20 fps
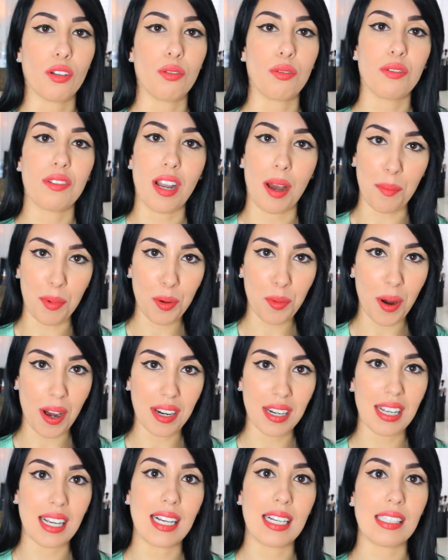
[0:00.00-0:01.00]
So number
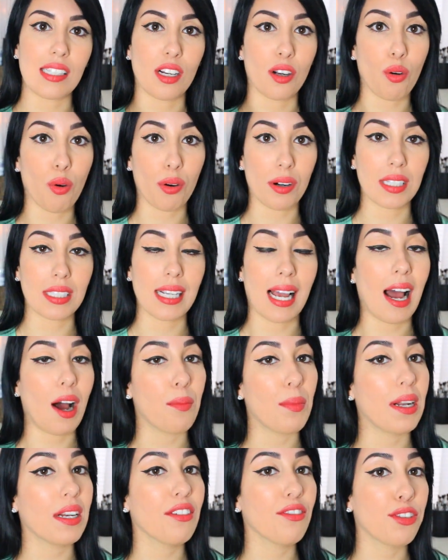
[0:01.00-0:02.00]
one is according to
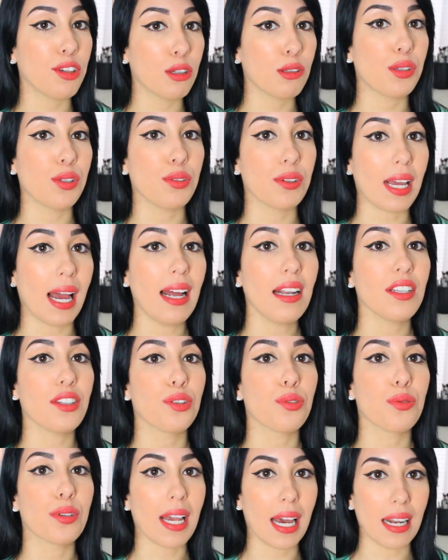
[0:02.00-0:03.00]
how many views you
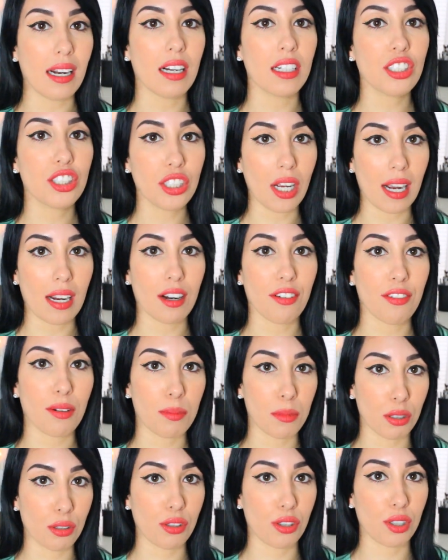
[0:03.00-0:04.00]
get, you get a check
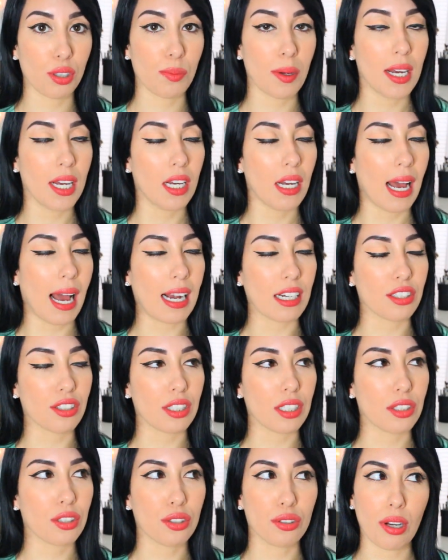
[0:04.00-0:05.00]
from YouTube,
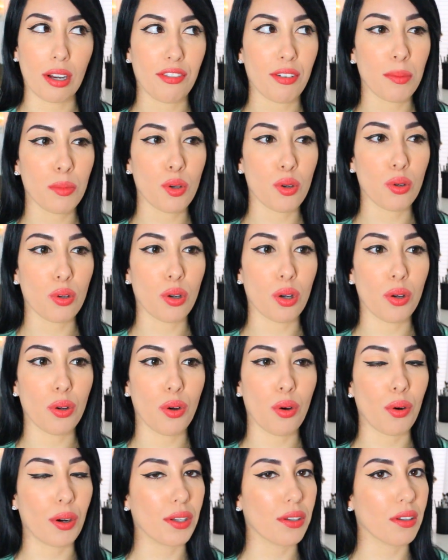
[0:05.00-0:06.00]
actually straight from
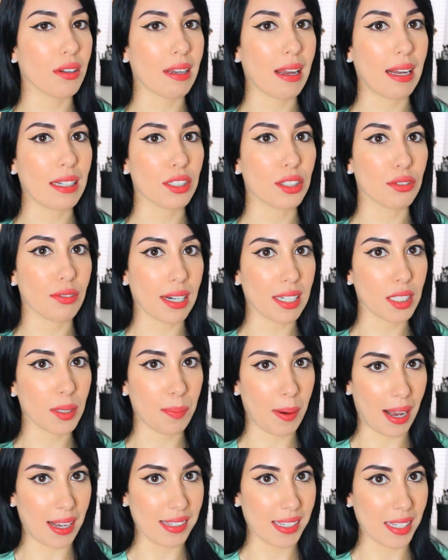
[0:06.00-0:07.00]
Google, or you can get direct
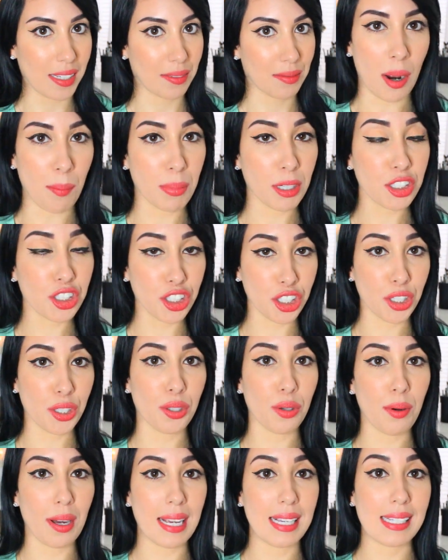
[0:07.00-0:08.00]
deposit. Number
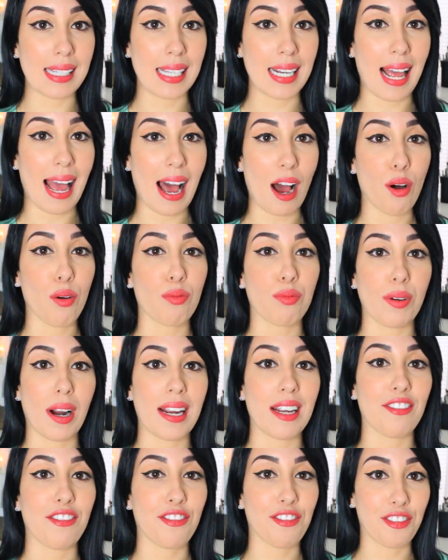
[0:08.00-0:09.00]
two is an
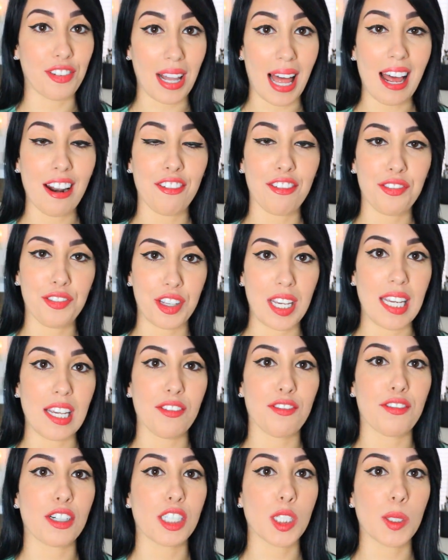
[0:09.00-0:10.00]
outright flat
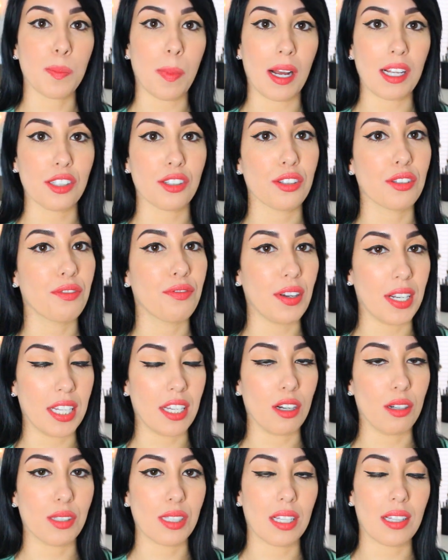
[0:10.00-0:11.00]
fee for sponsored
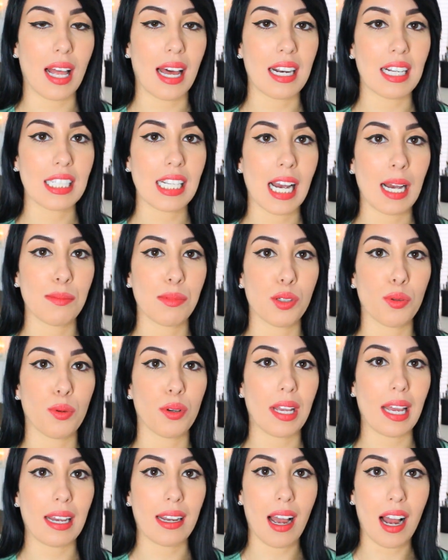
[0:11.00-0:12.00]
videos. A lot of times you
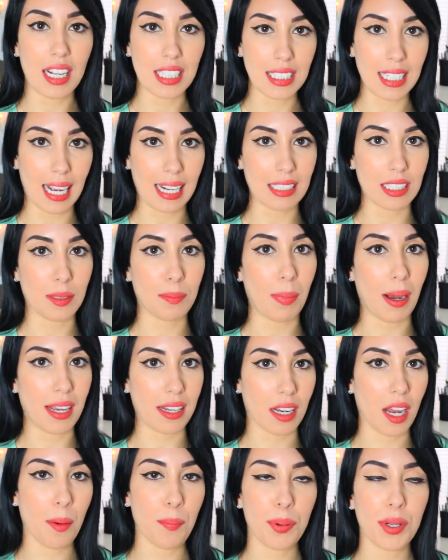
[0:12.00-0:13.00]
will get contacted
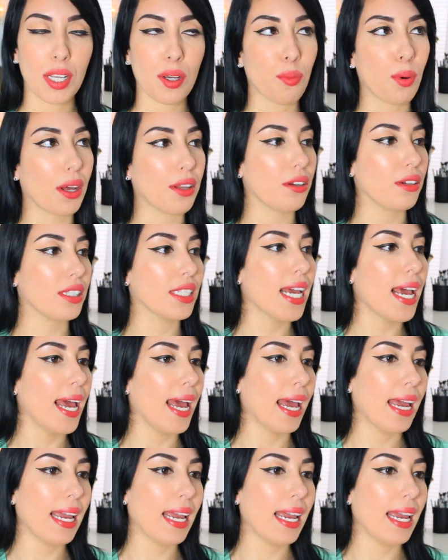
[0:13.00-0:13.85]
by a company, whether it's